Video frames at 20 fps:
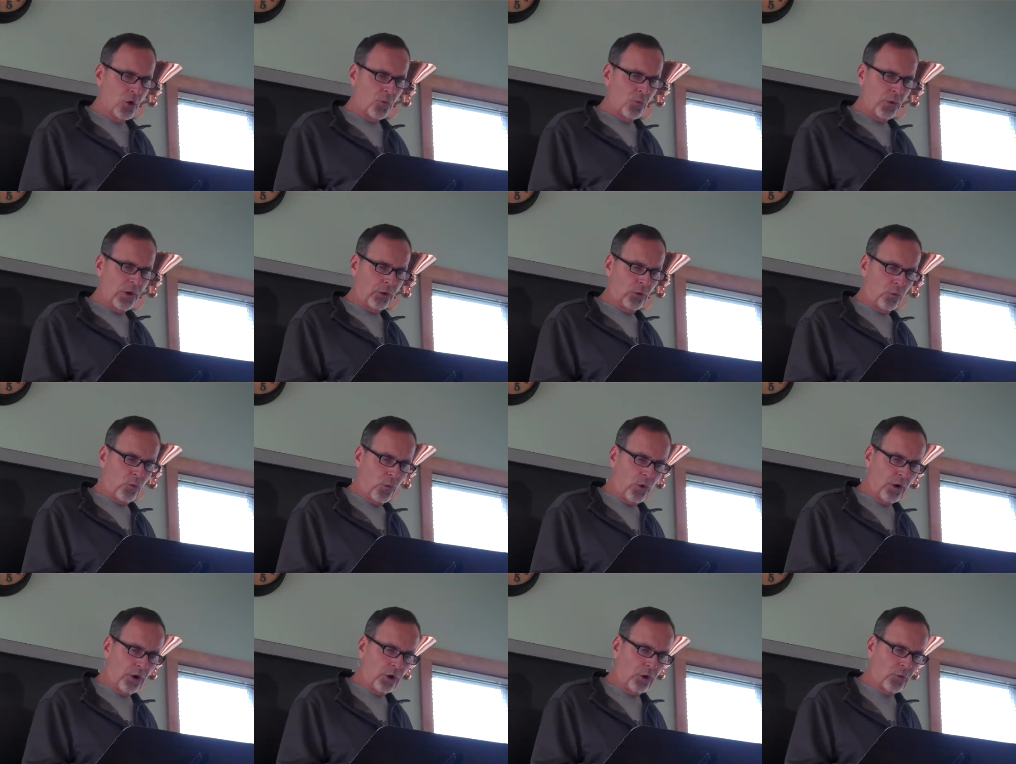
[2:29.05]
With
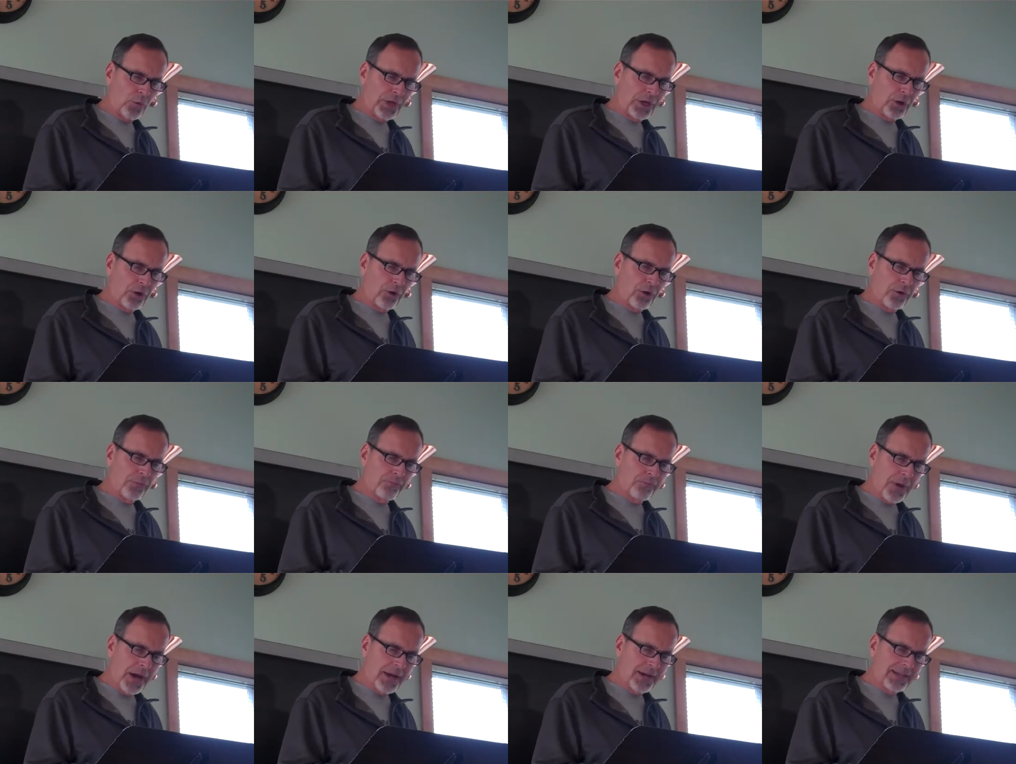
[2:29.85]
work, we
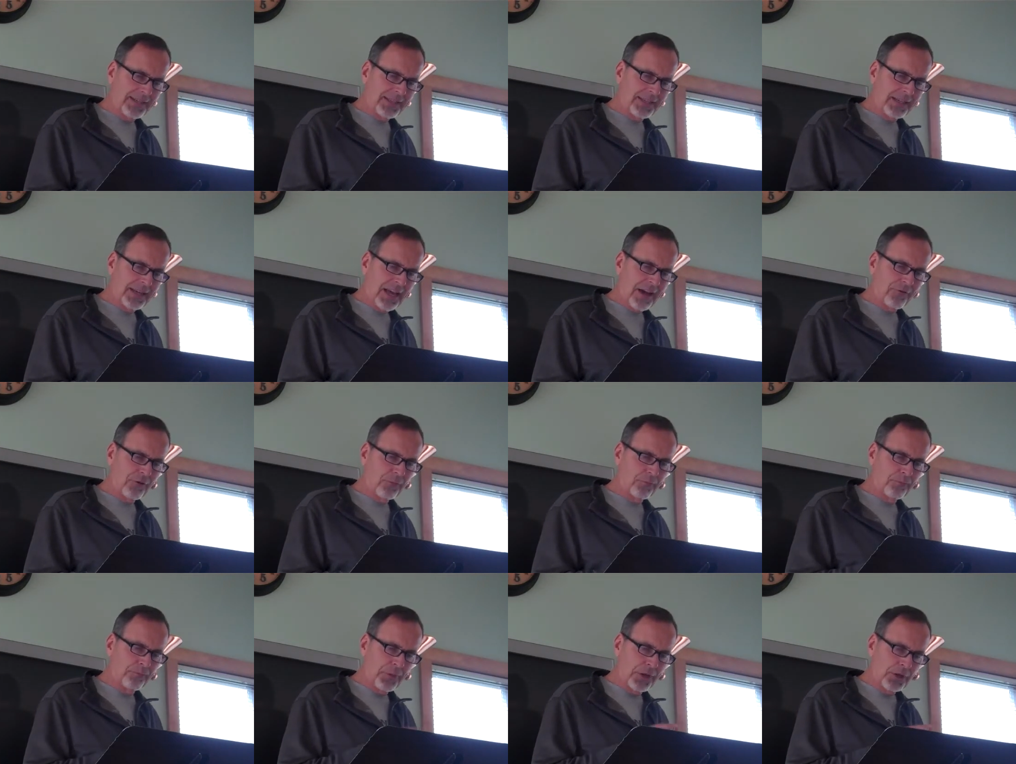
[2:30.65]
earn money to
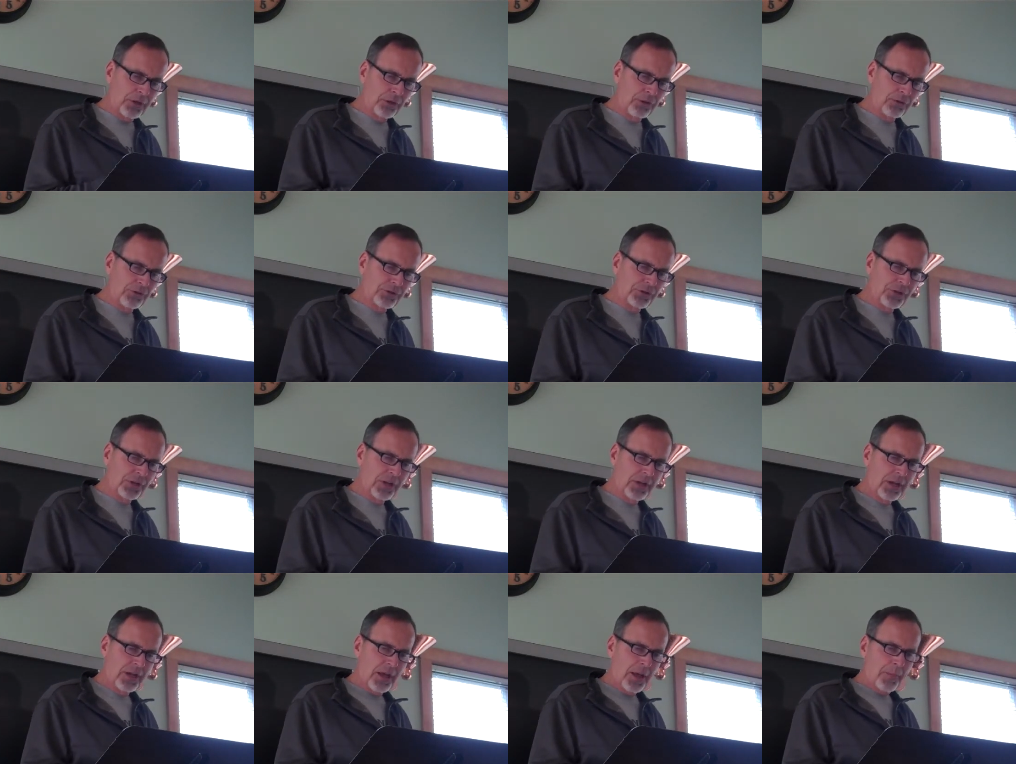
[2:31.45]
cover
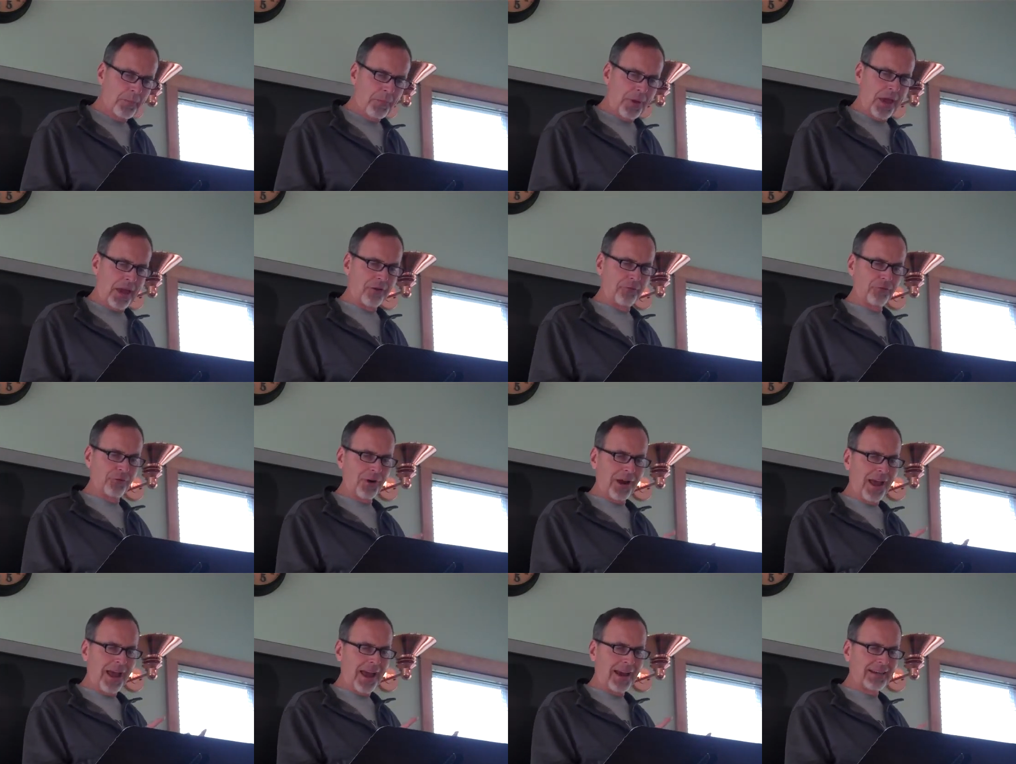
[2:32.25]
bills, pay
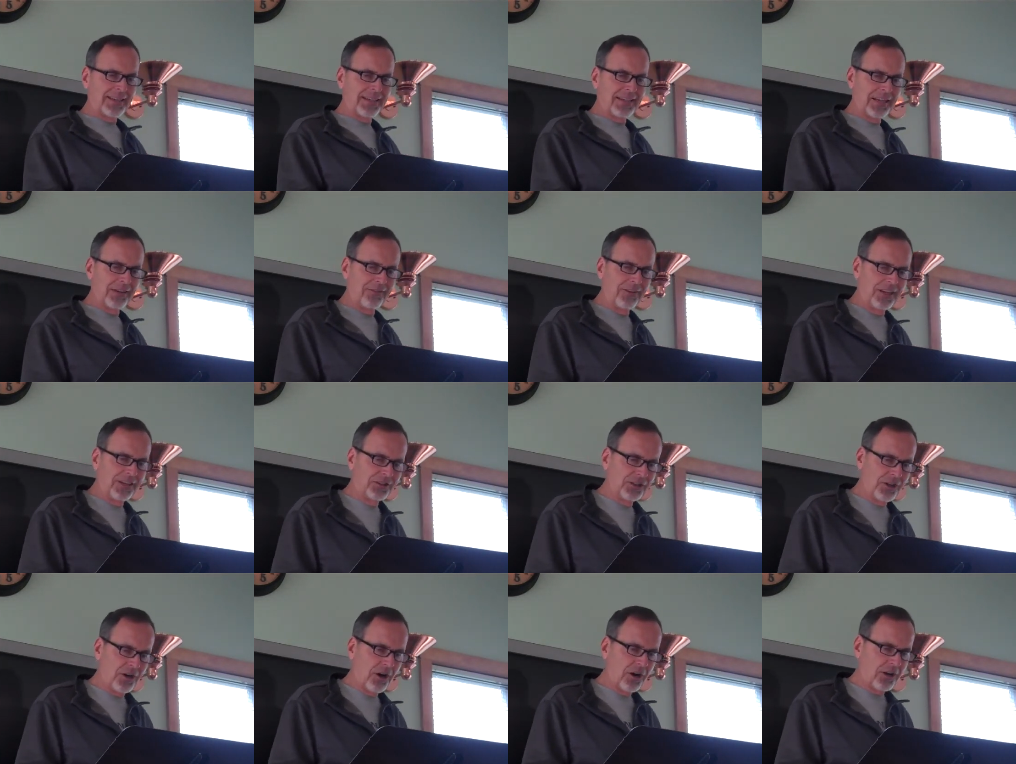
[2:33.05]
for
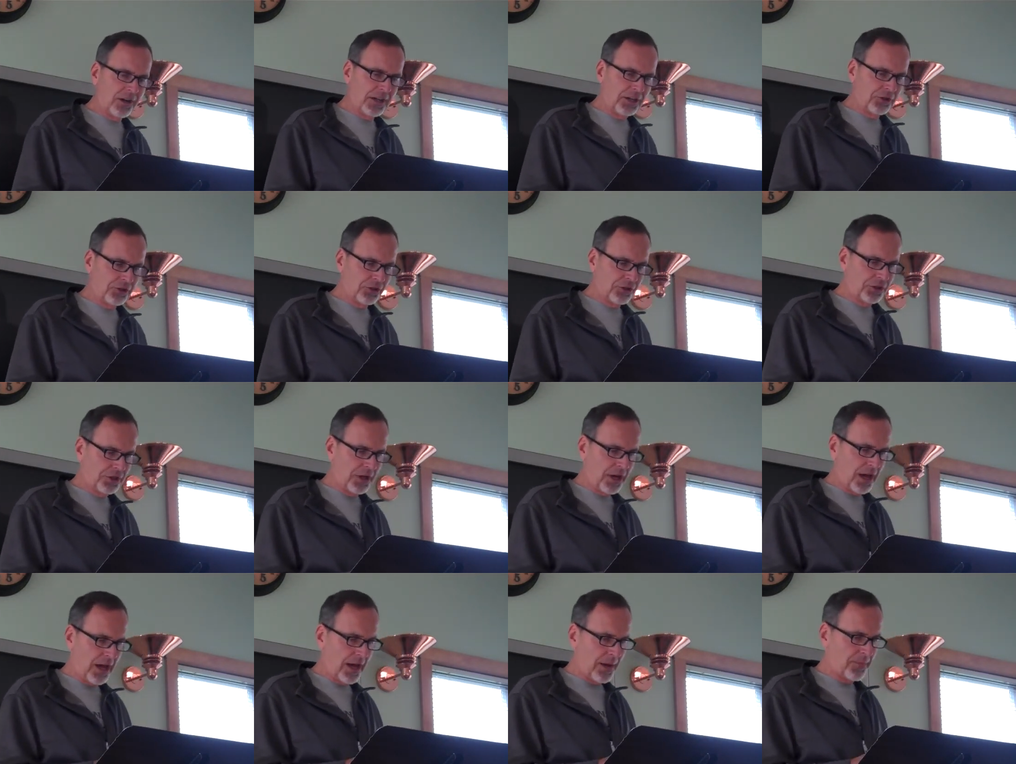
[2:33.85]
activities in our leisure
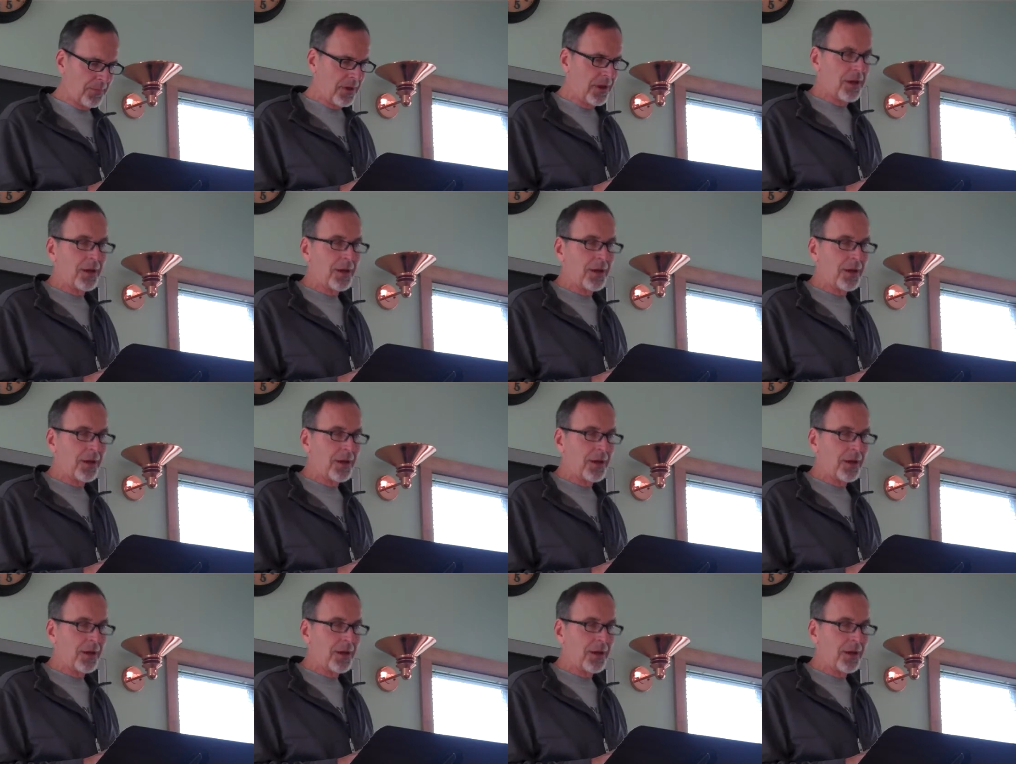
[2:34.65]
time.